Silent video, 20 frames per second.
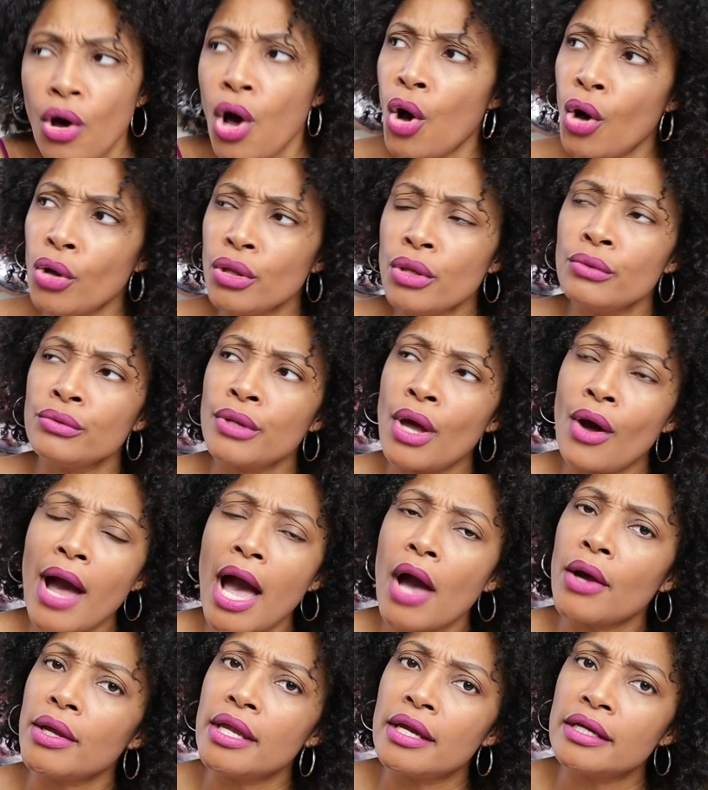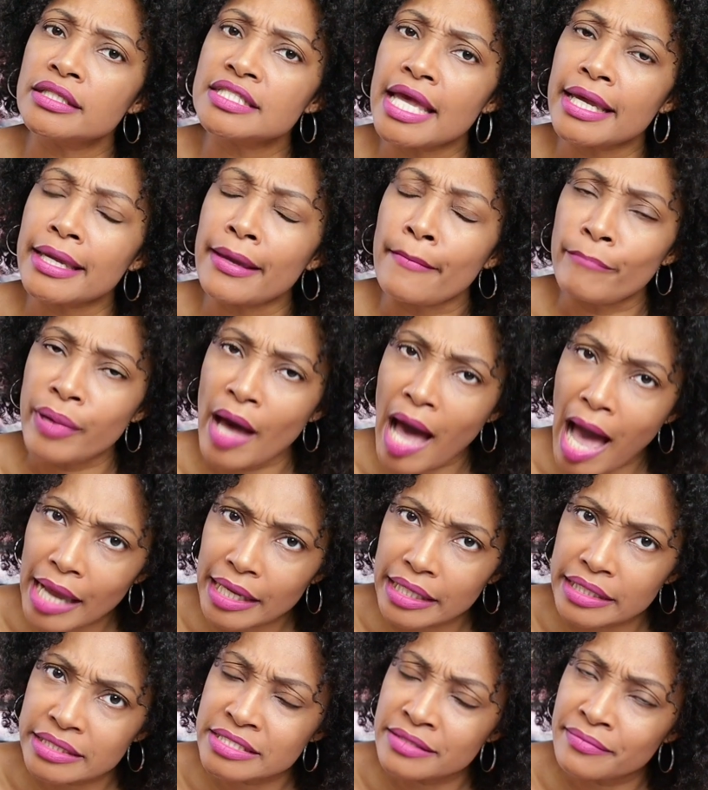Who you know out here taking
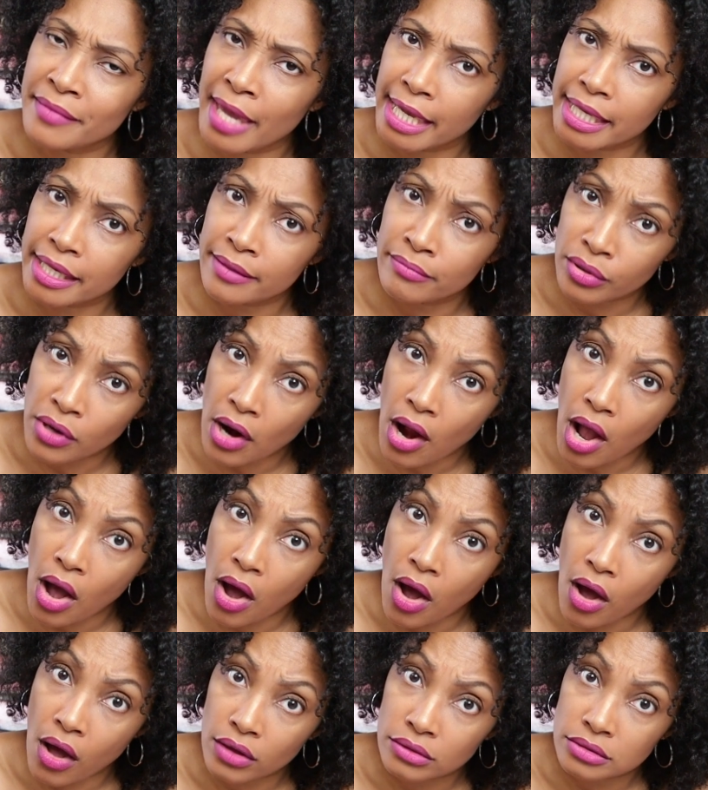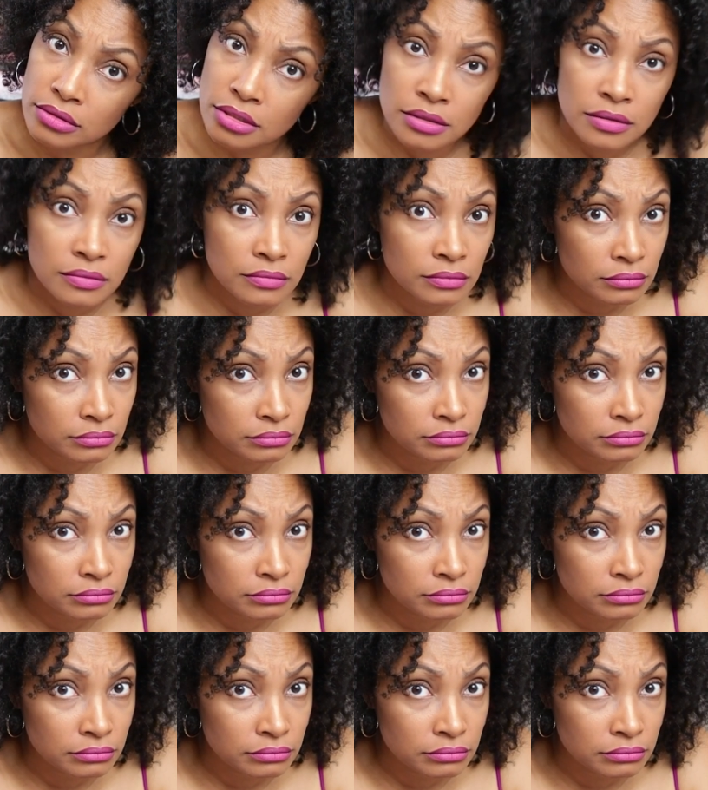pockets and making bras?